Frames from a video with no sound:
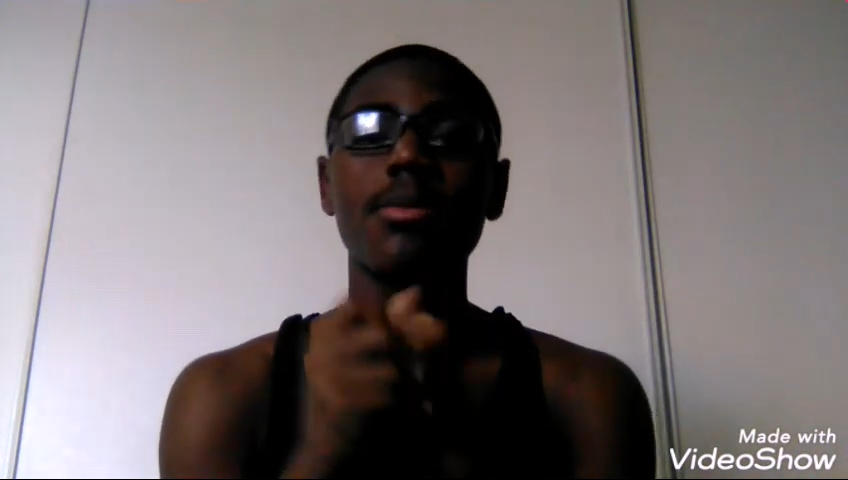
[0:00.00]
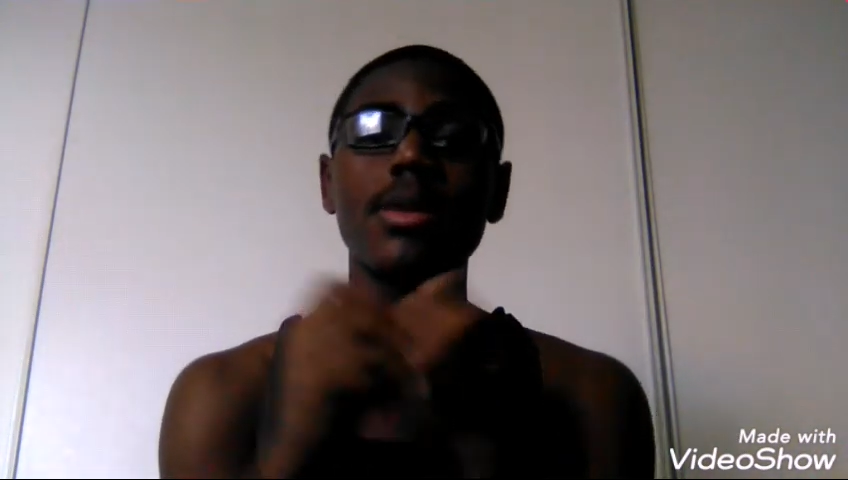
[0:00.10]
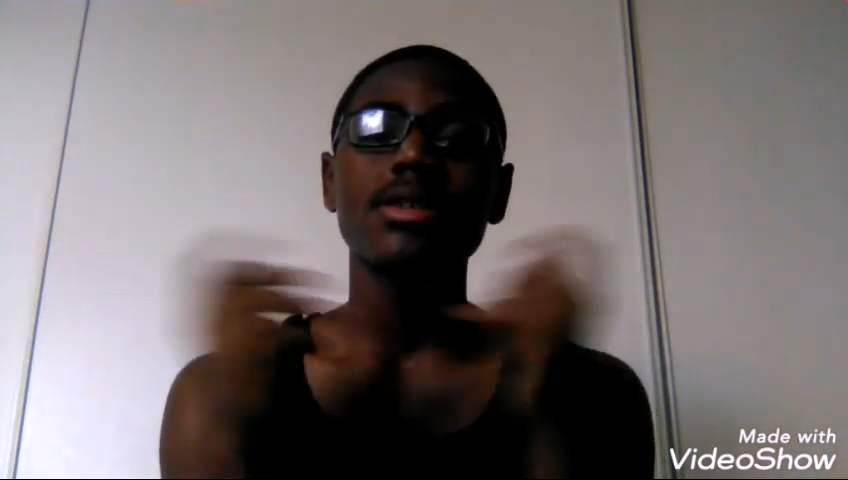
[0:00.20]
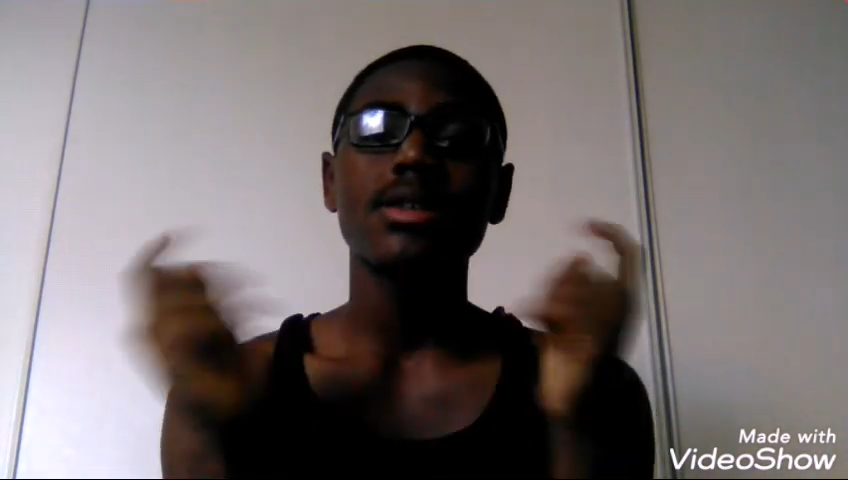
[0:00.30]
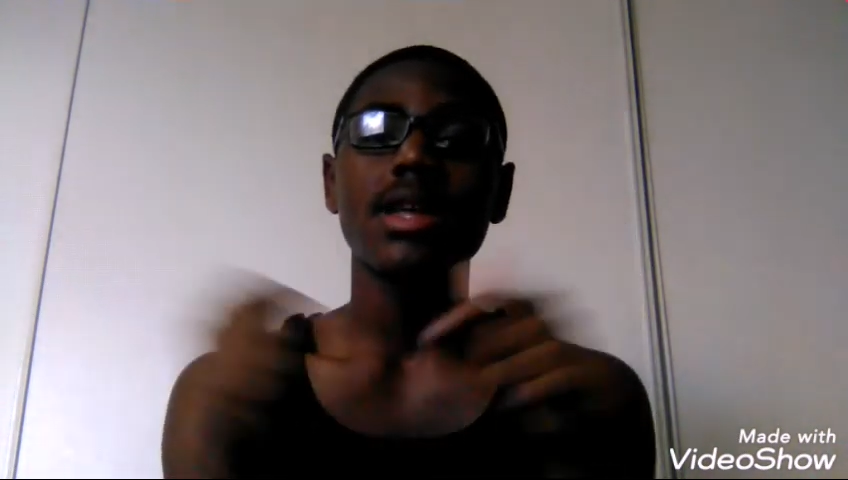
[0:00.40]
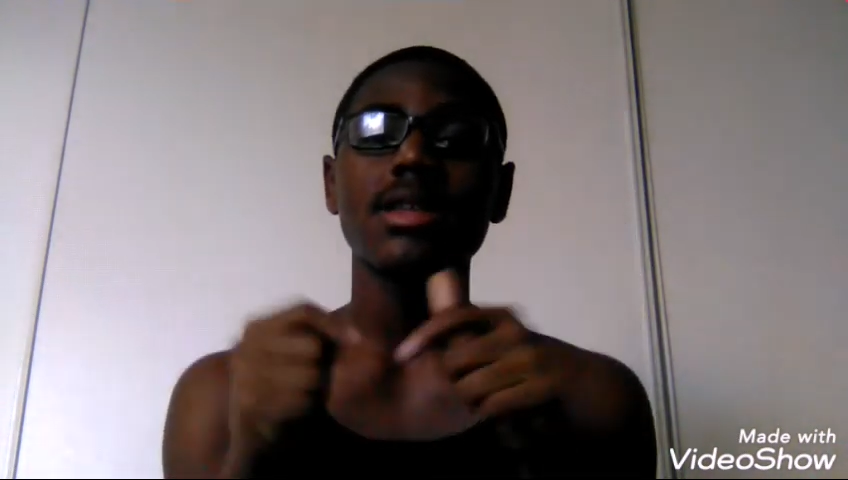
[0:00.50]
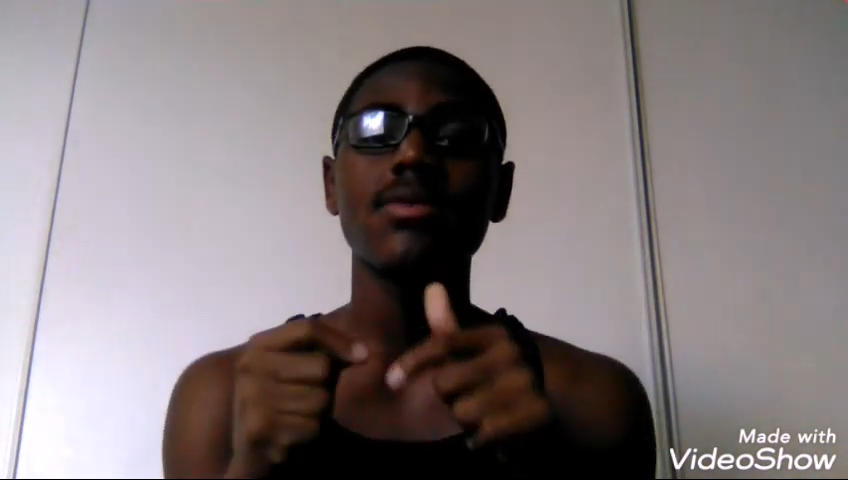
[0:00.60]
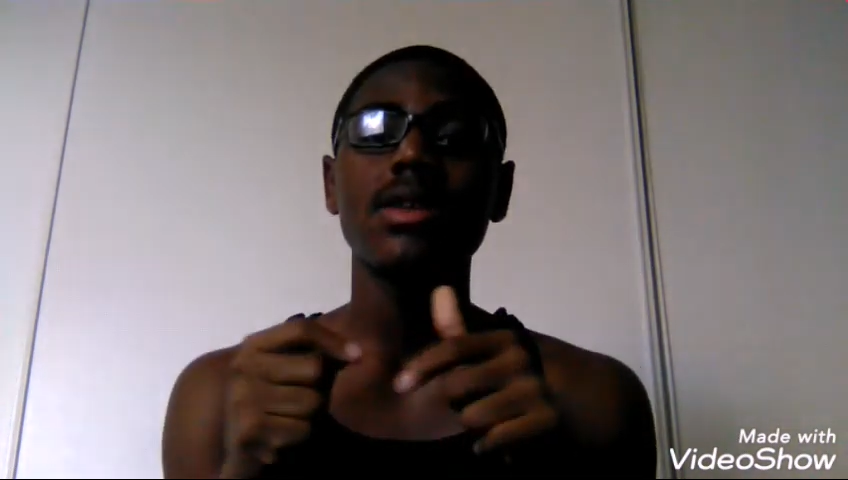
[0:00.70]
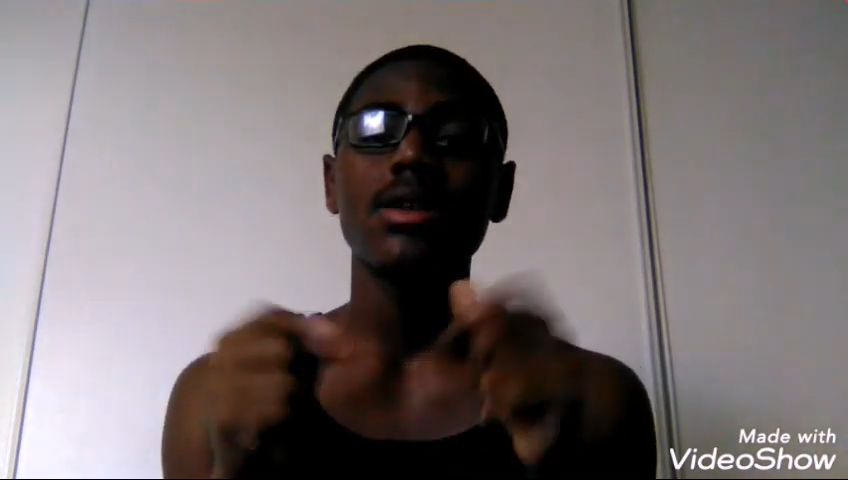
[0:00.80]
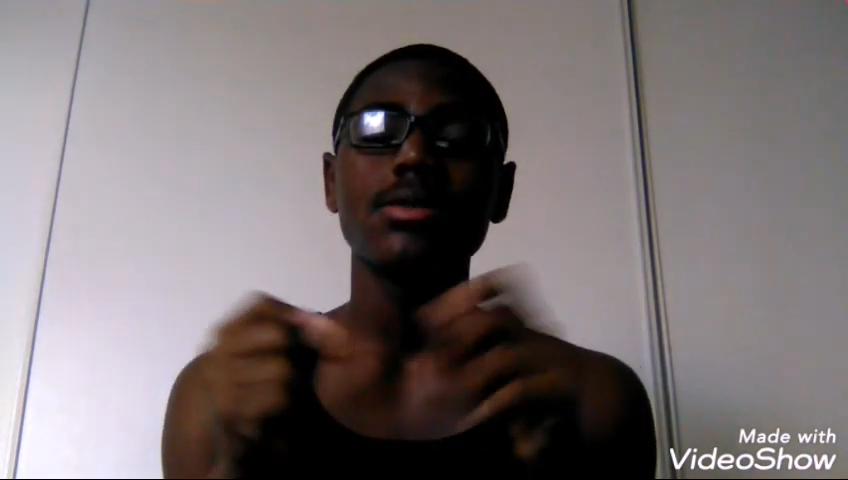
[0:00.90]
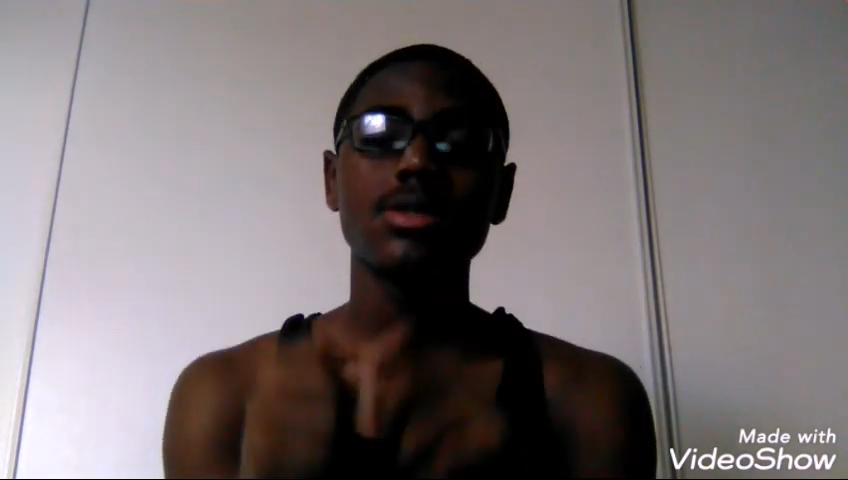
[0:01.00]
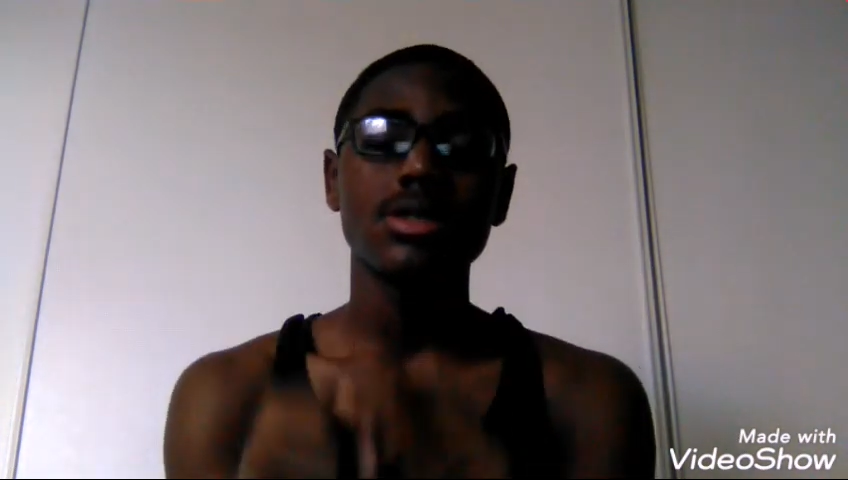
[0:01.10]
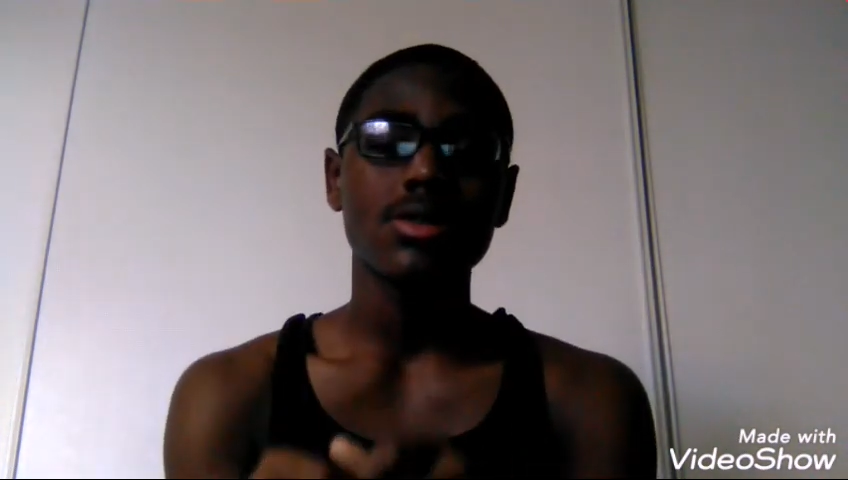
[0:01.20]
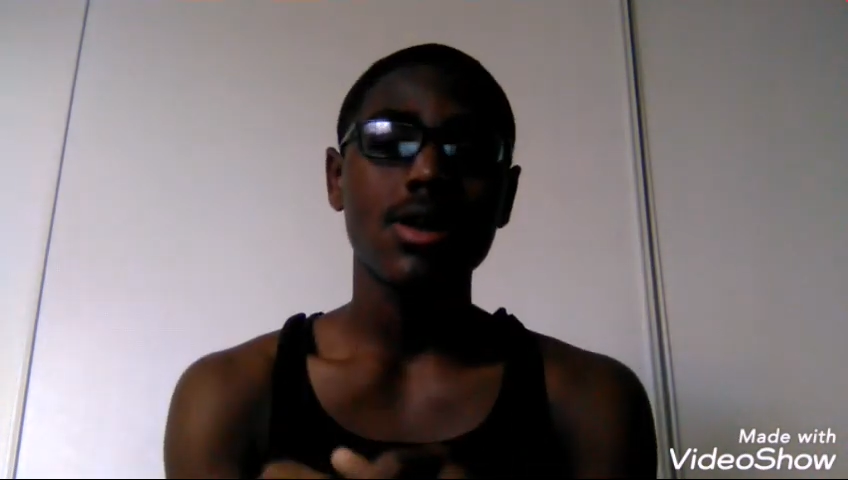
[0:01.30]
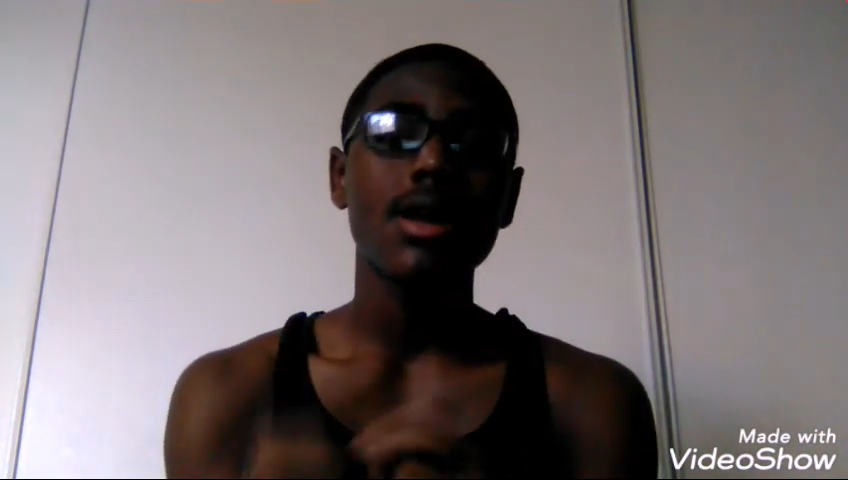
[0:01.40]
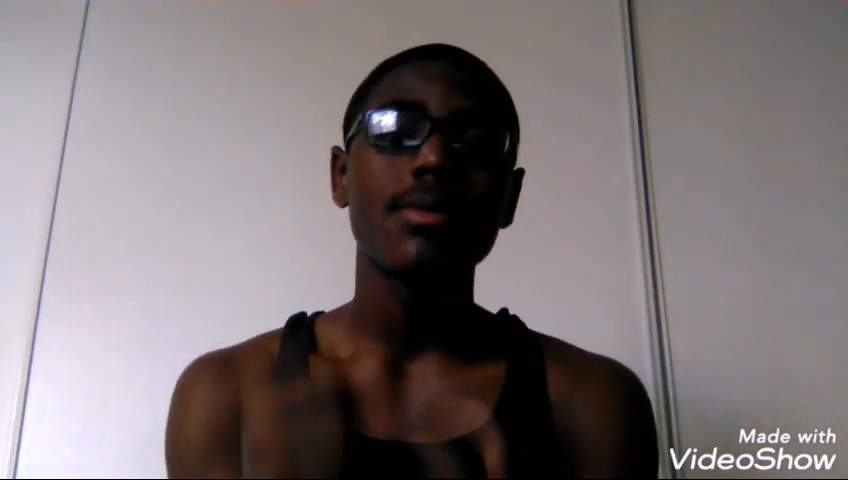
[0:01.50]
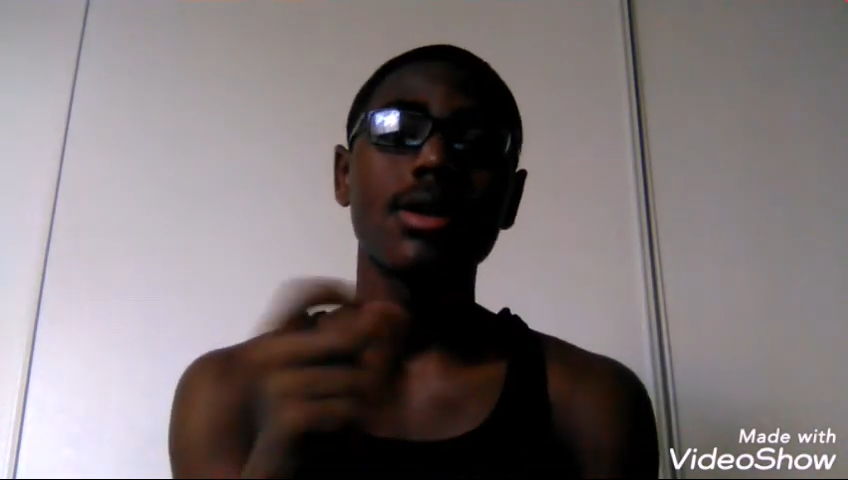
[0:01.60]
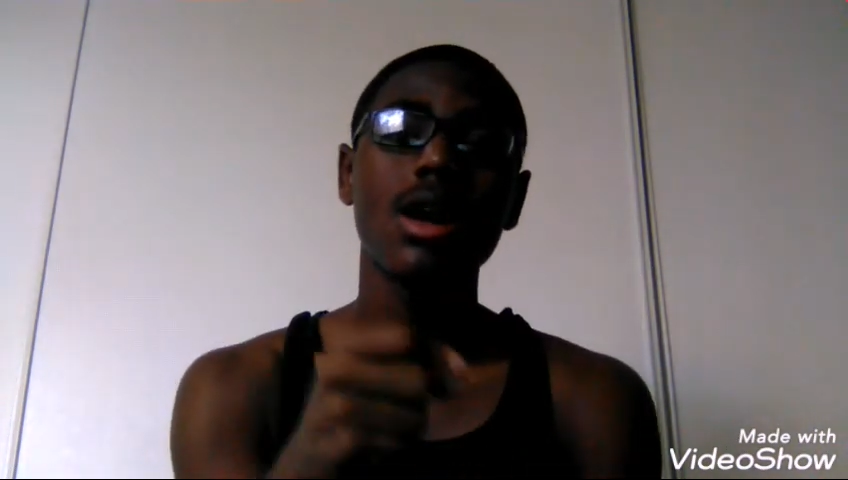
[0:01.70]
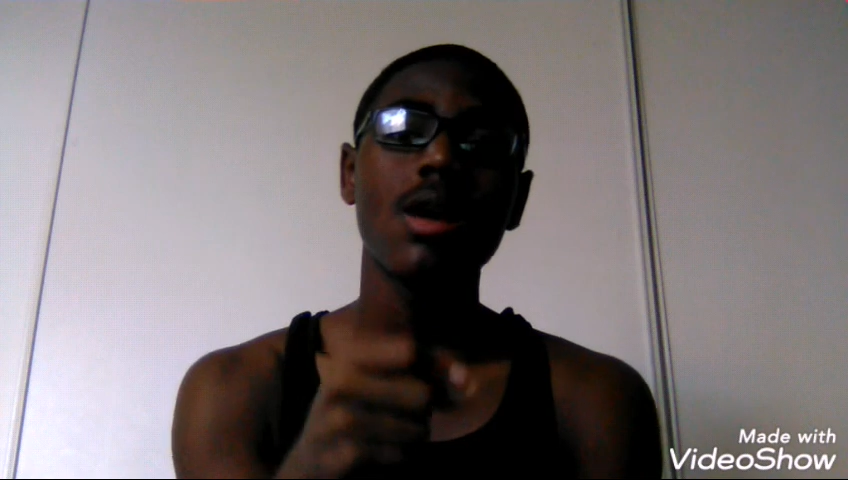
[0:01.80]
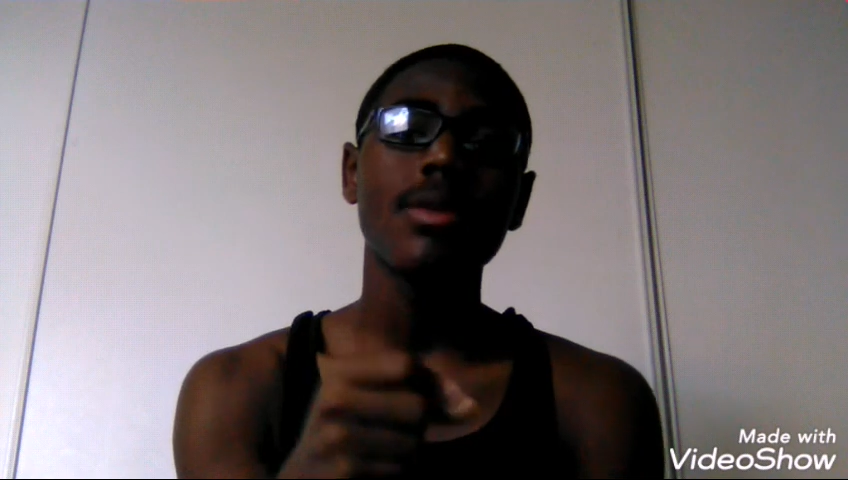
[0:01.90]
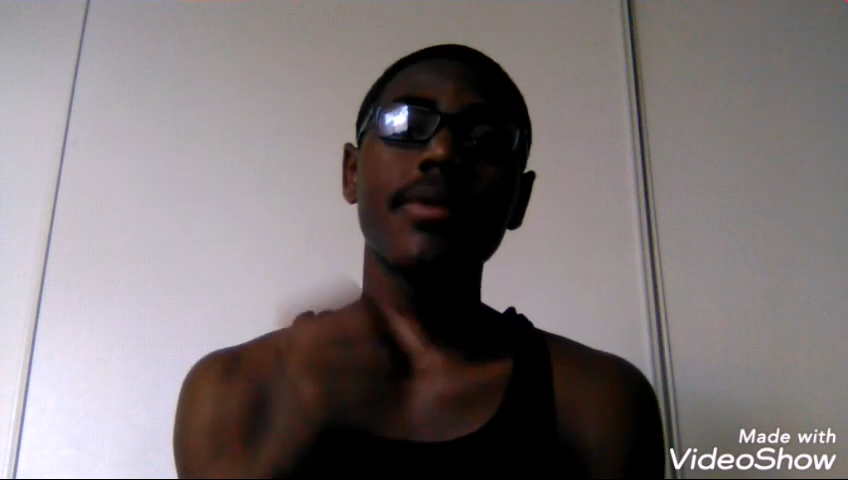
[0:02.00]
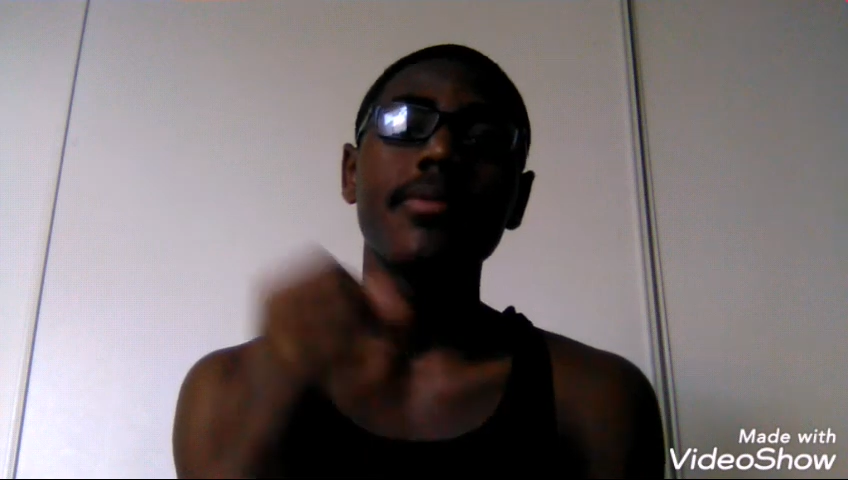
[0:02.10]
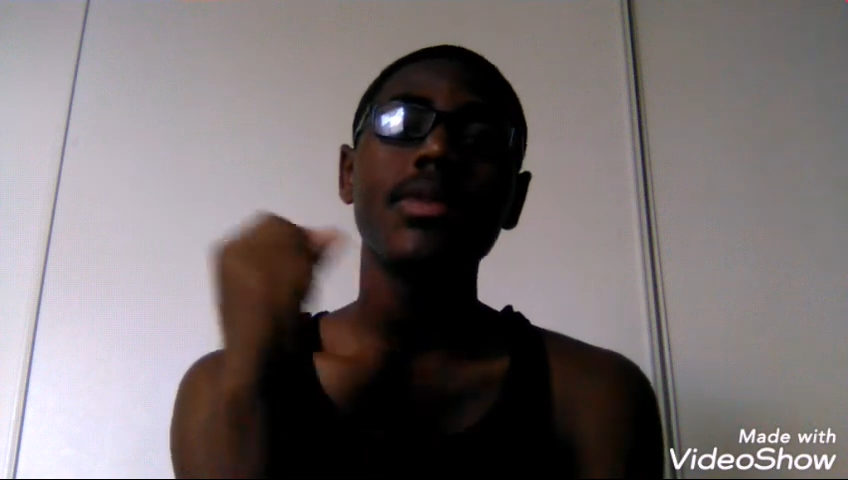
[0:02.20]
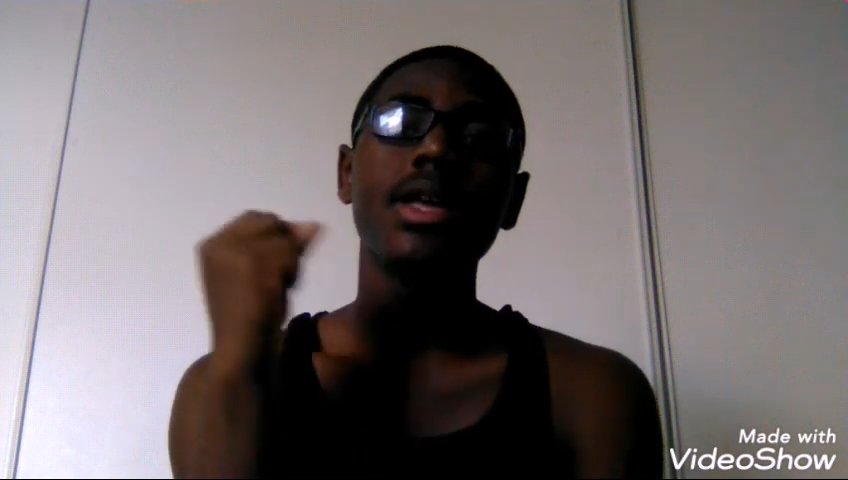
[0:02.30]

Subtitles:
Make sure to like the video, subscribe, comment,